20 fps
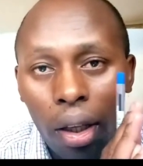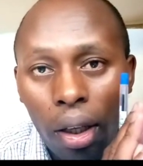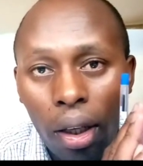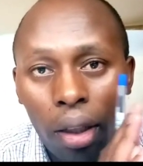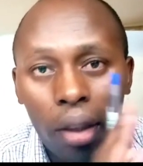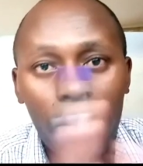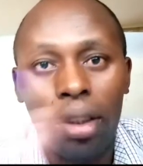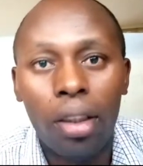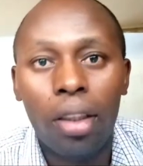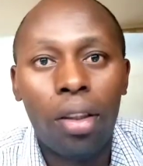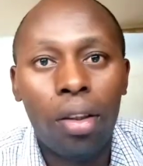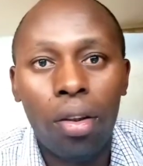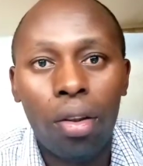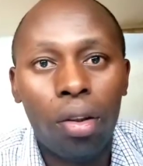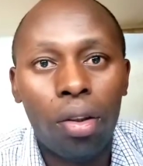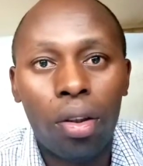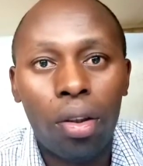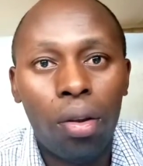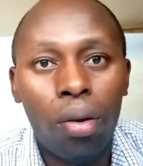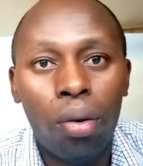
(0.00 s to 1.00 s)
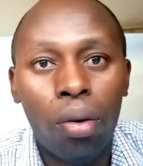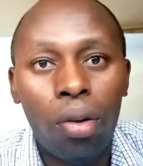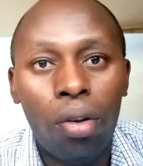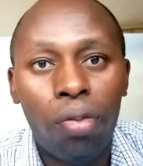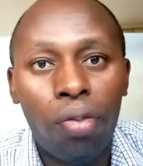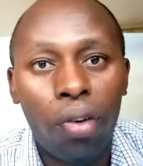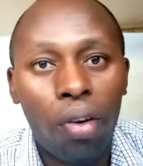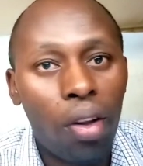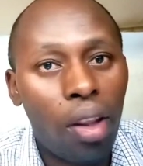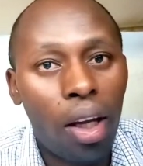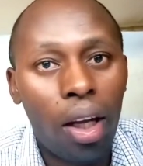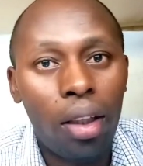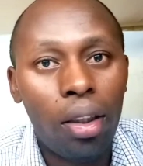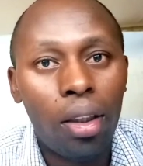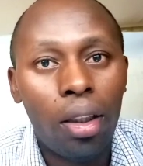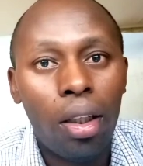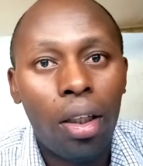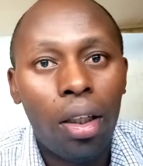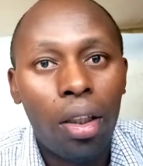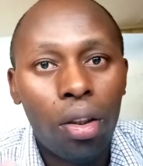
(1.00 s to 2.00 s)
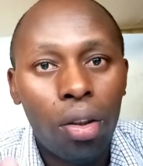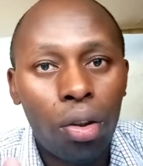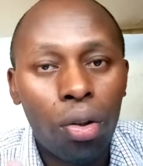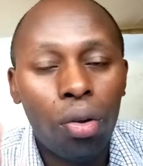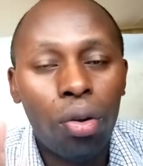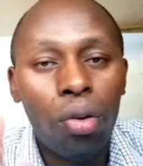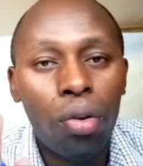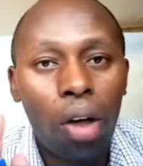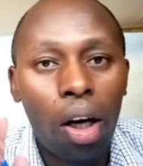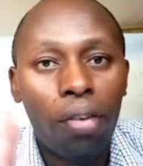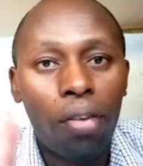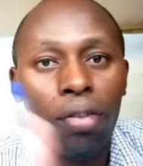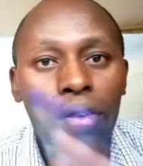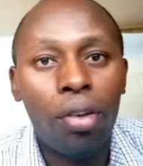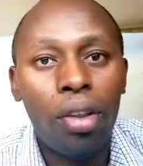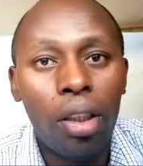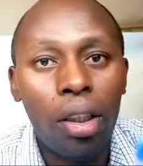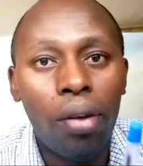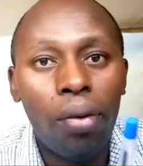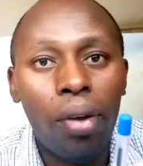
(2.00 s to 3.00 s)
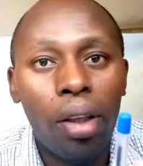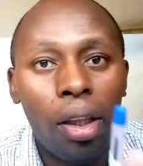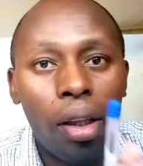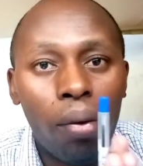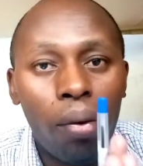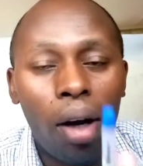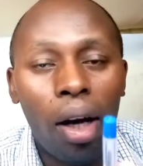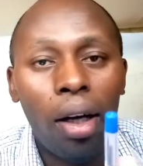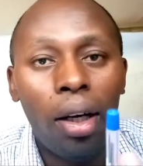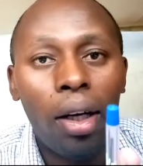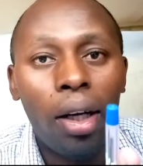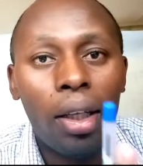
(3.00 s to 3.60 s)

It is not good for that, so you have to deal with one